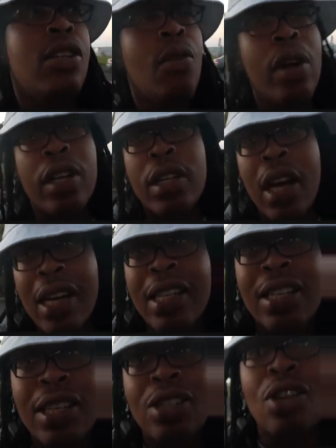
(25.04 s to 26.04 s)
See what he
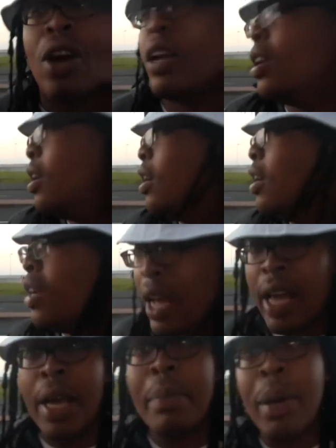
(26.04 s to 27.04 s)
does. He just got
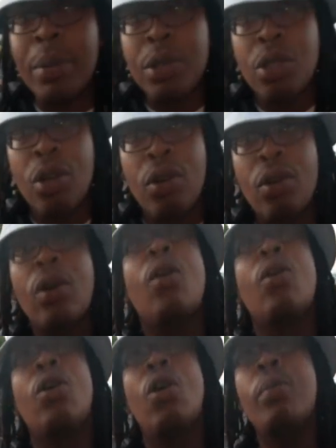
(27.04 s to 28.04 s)
a hip hop show with
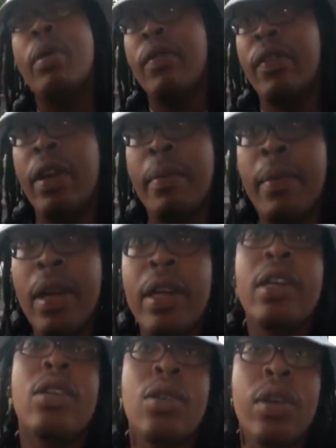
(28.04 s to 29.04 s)
Good Hope FM.
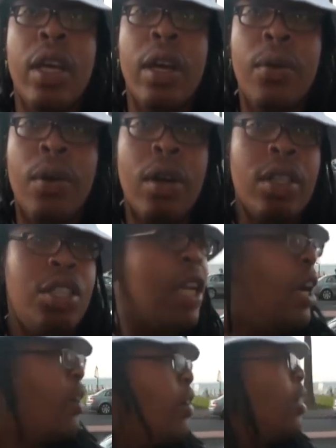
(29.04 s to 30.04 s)
So yeah, we want to
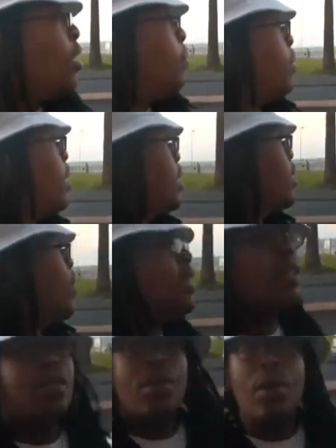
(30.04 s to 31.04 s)
chill out. But
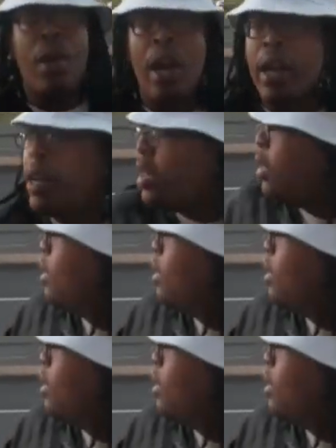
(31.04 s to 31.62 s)
otherwise, this is where we are.